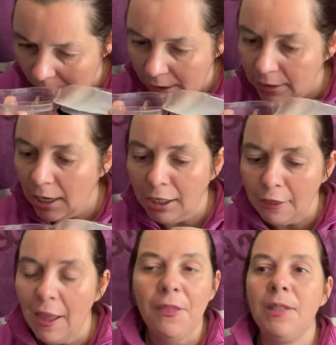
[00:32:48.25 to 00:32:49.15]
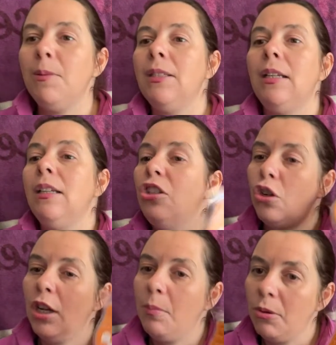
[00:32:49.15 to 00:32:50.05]
Saying that, this was still
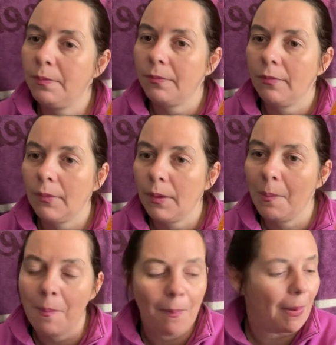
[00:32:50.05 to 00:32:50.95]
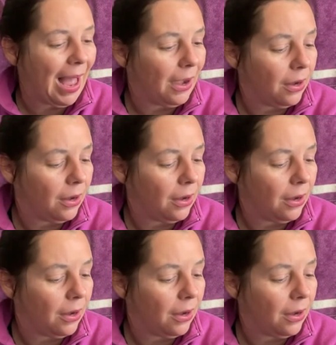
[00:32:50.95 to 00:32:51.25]
enjoyable, but